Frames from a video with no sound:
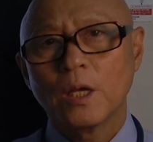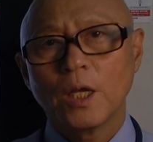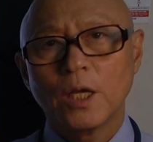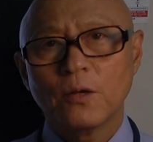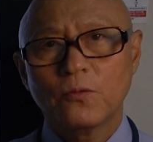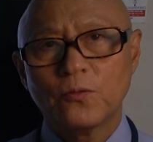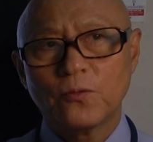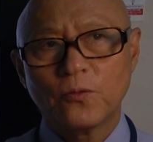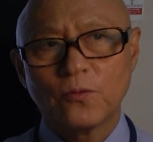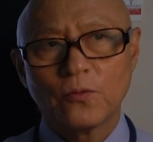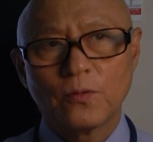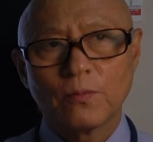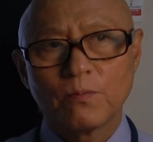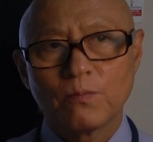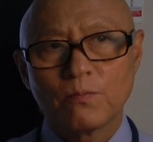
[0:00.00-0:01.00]
if
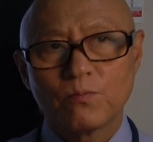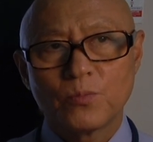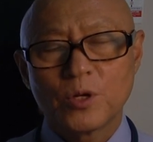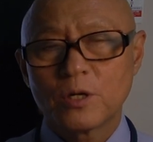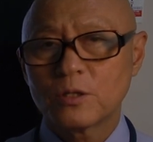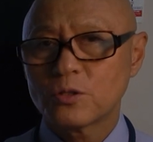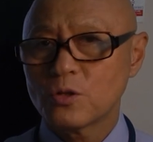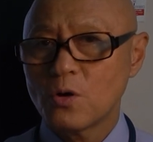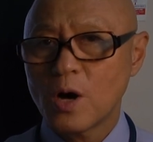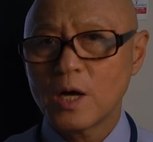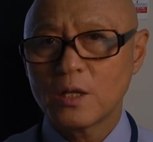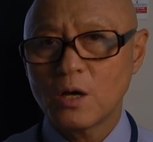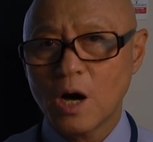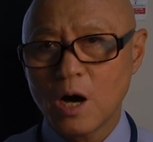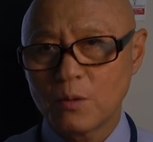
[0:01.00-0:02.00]
there is no
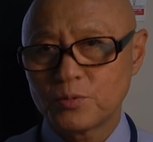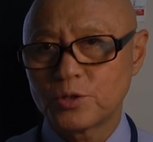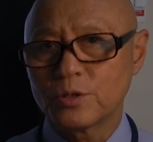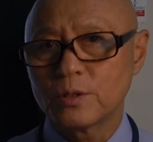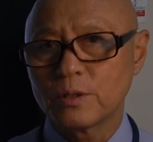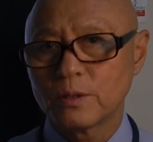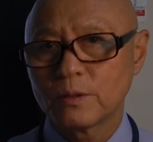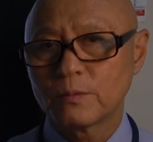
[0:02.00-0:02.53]
other option,